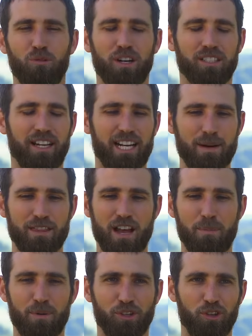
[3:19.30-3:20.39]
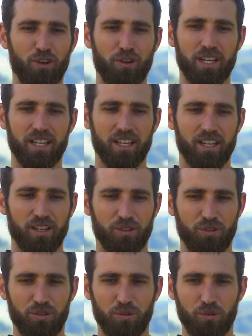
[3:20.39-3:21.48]
we're excited about the opportunity
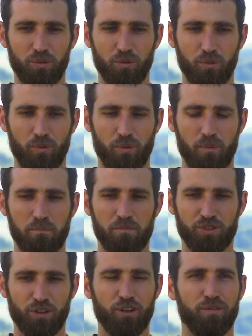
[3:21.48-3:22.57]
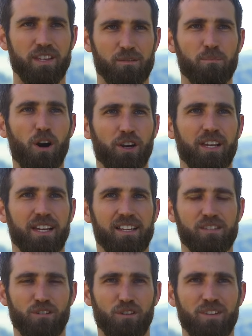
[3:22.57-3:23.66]
to serve this market
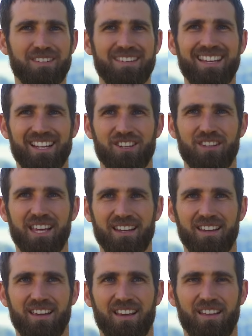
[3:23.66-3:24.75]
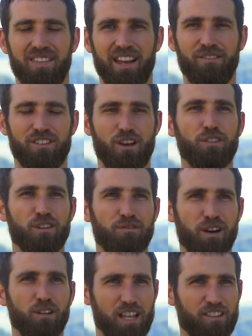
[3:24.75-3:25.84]
and serve this niche that, that has often
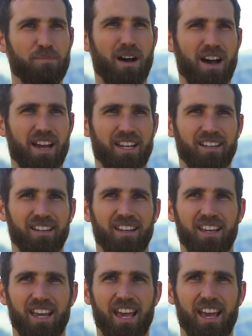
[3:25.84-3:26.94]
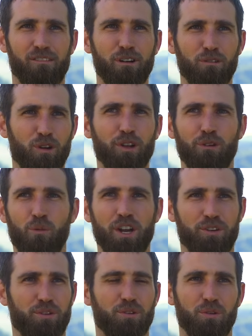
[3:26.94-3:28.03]
felt left behind. And we really
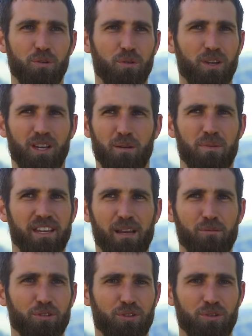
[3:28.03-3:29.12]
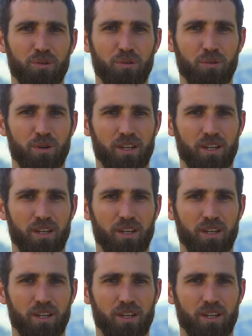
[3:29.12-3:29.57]
want to be able to